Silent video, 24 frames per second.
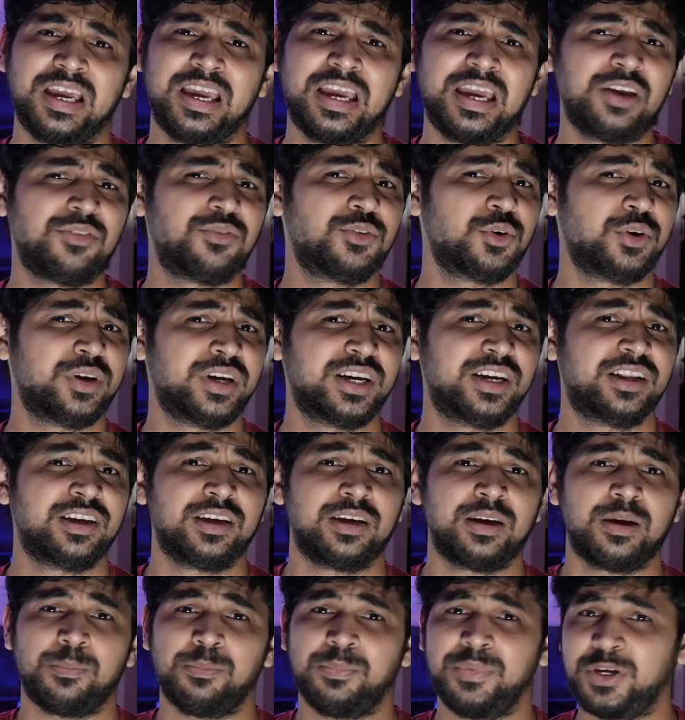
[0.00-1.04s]
If you did,
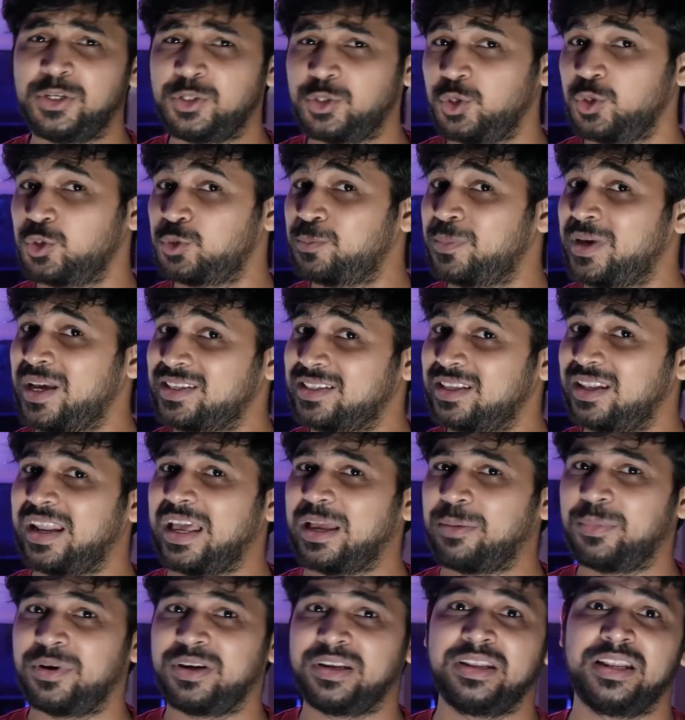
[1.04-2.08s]
make sure to smash the
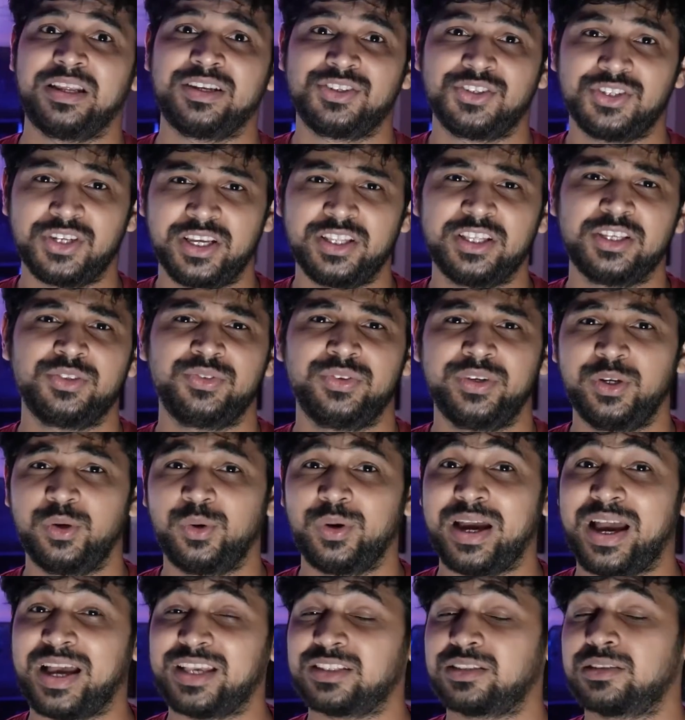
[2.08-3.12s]
like button and share this video
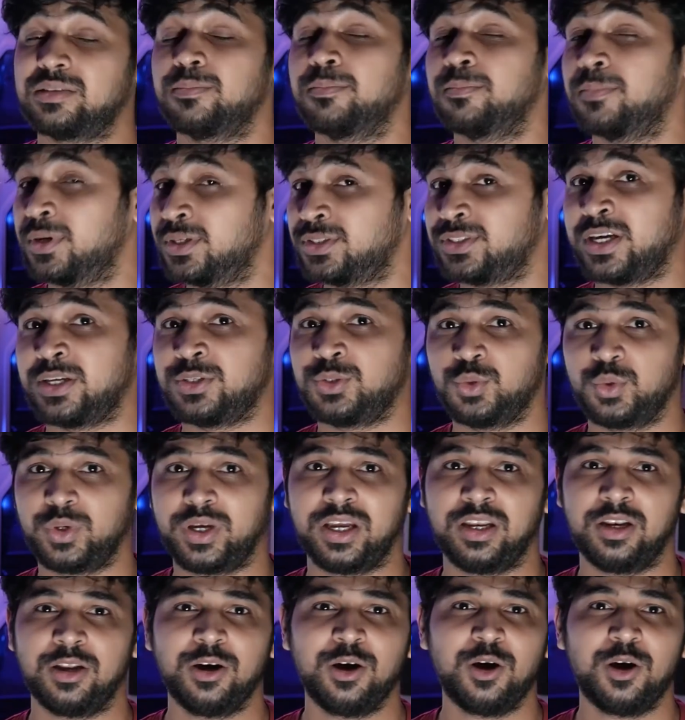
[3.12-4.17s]
as much as you can.